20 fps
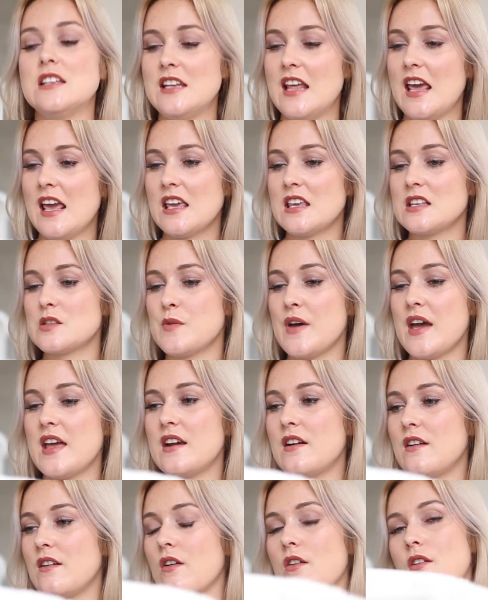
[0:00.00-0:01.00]
neck
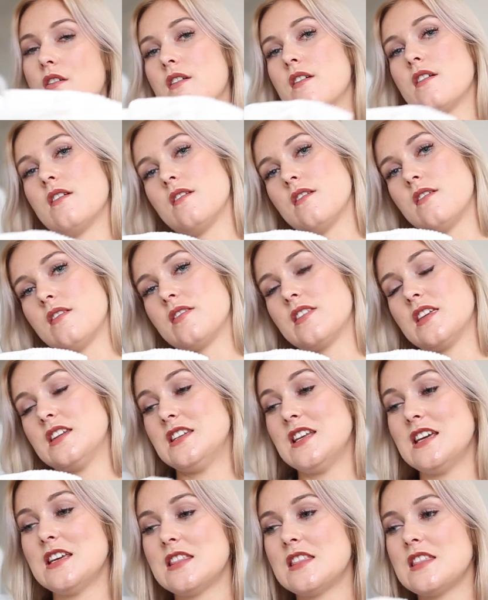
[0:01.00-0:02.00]
sweater, or the
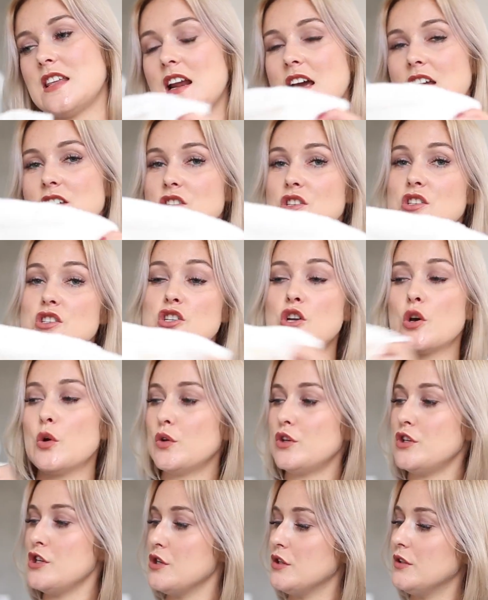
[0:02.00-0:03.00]
knit that I just
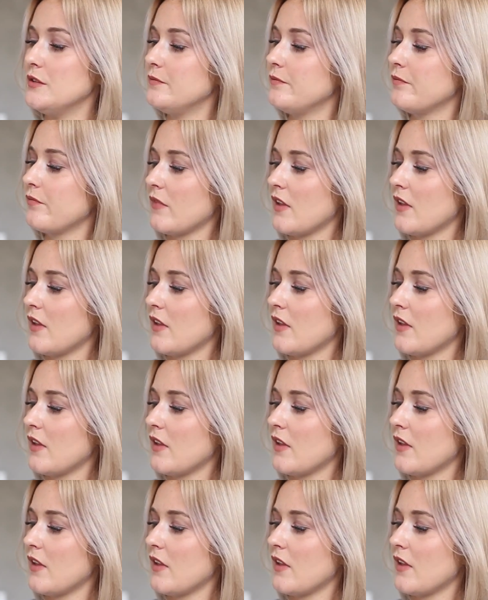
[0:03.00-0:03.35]
showed you.